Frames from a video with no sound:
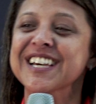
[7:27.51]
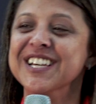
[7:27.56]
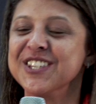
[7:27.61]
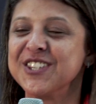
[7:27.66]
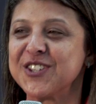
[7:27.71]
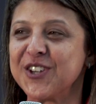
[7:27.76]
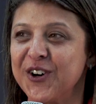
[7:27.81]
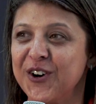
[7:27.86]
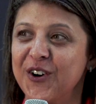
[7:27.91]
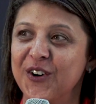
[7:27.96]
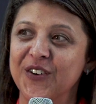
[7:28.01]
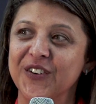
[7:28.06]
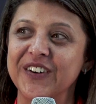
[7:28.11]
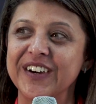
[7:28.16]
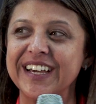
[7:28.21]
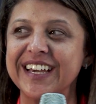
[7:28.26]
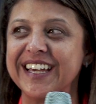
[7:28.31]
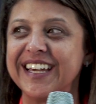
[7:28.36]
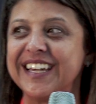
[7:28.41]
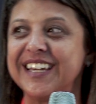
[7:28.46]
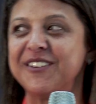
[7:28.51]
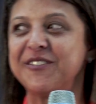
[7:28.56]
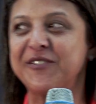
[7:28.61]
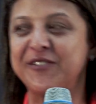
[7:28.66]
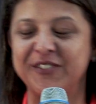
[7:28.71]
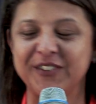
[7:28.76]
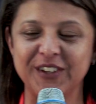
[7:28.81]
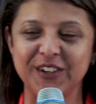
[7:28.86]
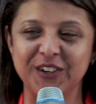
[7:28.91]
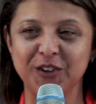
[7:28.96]
So
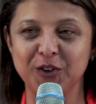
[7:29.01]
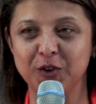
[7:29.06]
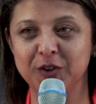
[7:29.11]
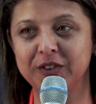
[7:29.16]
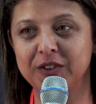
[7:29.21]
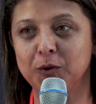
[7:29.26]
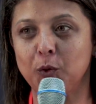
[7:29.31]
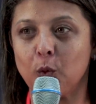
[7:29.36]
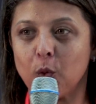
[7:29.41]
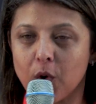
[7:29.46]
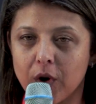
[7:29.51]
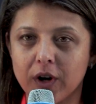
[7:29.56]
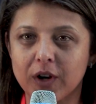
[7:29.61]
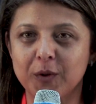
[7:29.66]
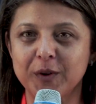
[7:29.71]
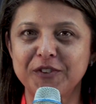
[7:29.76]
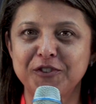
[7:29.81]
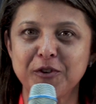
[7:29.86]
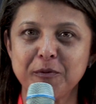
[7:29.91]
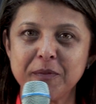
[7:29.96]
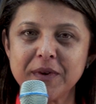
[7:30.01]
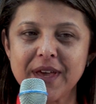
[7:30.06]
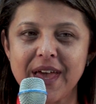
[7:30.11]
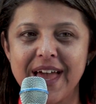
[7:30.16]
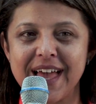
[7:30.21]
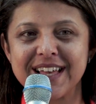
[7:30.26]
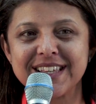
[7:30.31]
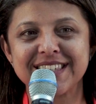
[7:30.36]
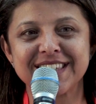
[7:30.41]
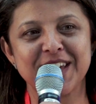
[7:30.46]
if you work with
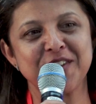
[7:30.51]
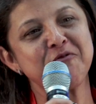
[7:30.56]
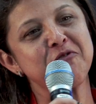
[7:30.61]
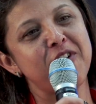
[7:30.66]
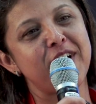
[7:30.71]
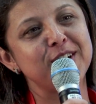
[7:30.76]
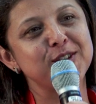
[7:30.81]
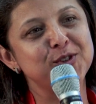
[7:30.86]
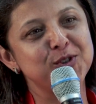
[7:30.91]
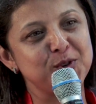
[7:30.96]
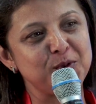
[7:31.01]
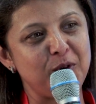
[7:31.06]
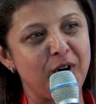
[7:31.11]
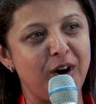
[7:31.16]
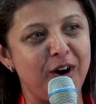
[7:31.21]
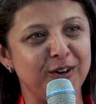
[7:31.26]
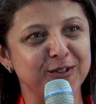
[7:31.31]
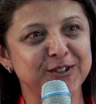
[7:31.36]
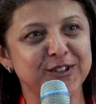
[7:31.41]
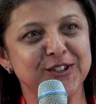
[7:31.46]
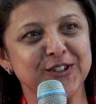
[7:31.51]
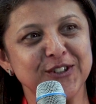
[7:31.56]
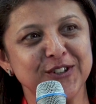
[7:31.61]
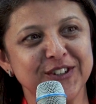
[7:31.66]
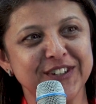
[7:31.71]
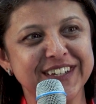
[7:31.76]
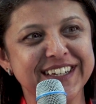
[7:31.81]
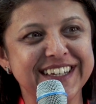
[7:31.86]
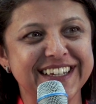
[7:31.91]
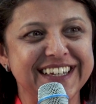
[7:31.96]
GBS, I invite you all
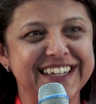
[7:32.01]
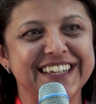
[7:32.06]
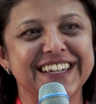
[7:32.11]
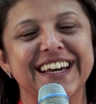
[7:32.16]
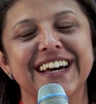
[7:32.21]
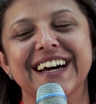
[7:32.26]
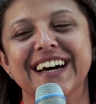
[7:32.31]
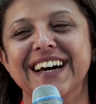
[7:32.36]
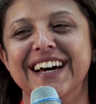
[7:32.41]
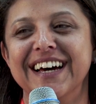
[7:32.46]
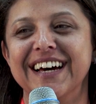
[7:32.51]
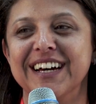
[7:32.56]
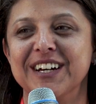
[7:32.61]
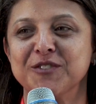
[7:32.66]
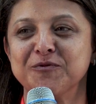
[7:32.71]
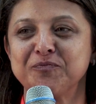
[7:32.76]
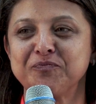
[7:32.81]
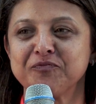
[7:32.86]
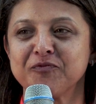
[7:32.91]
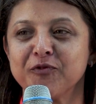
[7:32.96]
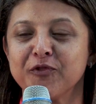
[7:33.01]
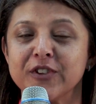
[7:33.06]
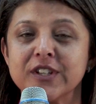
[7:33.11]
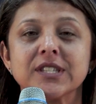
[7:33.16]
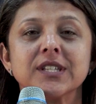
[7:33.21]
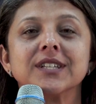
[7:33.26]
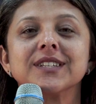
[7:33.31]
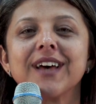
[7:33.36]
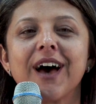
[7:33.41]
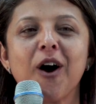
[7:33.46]
to
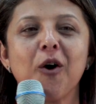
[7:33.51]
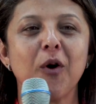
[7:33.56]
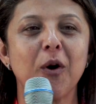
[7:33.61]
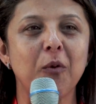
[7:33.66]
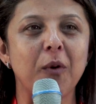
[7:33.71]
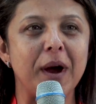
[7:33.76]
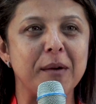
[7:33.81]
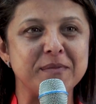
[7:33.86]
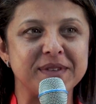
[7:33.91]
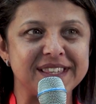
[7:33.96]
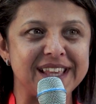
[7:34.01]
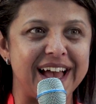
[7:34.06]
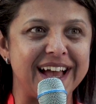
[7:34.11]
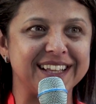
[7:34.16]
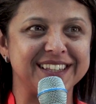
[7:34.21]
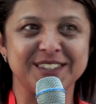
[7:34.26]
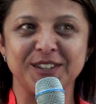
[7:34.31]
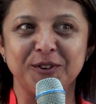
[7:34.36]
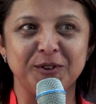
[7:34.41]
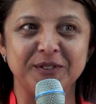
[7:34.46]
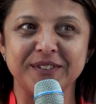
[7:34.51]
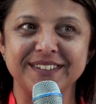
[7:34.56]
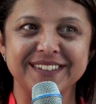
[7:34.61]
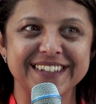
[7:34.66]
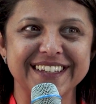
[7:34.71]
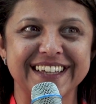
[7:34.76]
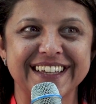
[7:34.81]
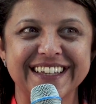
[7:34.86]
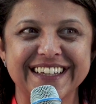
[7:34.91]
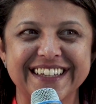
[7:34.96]
visit our website. So
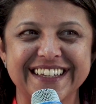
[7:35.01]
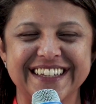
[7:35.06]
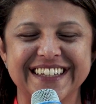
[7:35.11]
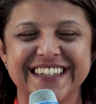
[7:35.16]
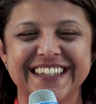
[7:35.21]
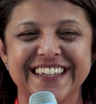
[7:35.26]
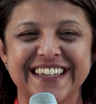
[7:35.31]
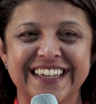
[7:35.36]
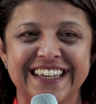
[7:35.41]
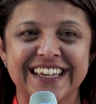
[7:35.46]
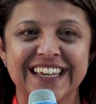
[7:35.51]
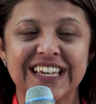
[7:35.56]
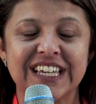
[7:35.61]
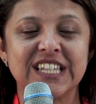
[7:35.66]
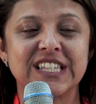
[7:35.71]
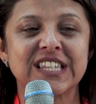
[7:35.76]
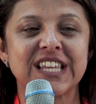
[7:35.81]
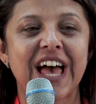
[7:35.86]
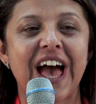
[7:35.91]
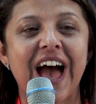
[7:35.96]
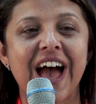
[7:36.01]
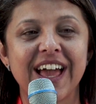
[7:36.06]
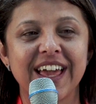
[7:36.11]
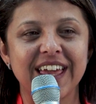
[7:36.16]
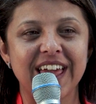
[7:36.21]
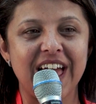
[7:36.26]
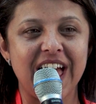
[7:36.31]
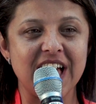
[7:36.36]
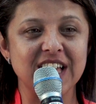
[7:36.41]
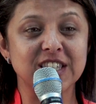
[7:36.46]
it's
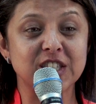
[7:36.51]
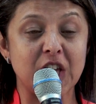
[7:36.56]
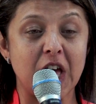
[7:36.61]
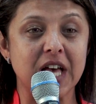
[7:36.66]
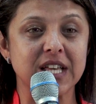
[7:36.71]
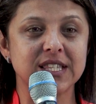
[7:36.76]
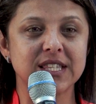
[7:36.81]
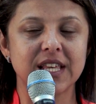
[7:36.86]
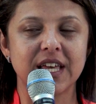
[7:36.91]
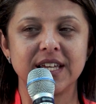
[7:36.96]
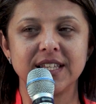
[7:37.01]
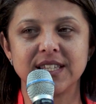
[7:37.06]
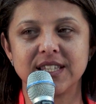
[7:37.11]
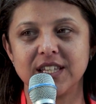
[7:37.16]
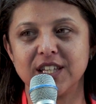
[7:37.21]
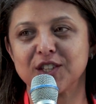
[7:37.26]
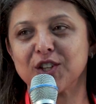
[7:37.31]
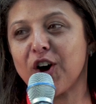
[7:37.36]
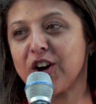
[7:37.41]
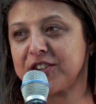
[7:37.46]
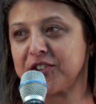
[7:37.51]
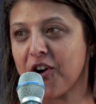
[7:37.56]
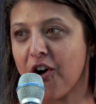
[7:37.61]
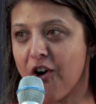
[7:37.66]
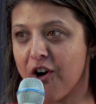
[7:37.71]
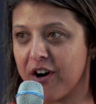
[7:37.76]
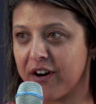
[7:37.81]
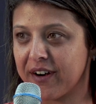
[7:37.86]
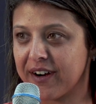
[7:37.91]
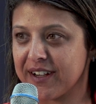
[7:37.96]

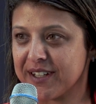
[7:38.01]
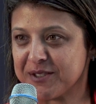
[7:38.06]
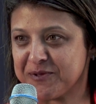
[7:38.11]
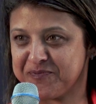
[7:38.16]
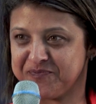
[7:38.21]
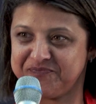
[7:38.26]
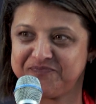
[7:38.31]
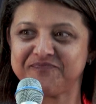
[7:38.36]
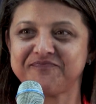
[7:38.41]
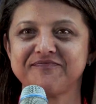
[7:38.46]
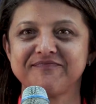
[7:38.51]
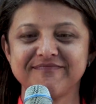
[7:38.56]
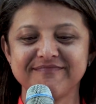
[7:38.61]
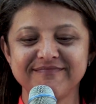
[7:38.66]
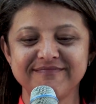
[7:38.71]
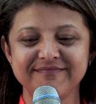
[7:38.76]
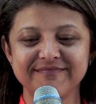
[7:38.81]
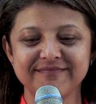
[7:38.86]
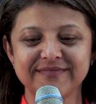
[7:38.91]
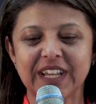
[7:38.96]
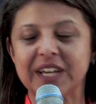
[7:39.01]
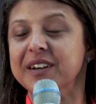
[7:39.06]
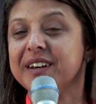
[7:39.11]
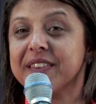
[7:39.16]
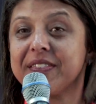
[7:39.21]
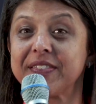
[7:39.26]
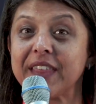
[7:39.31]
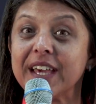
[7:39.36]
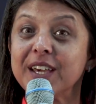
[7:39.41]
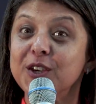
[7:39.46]
issad.org.
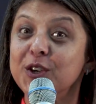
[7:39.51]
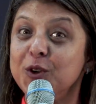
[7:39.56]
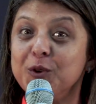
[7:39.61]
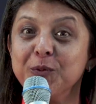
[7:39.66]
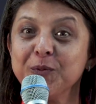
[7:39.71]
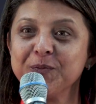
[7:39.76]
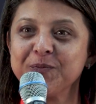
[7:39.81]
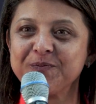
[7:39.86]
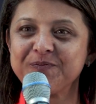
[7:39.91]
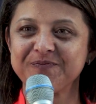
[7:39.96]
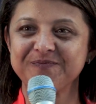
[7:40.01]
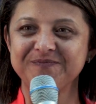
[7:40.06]
Thank you.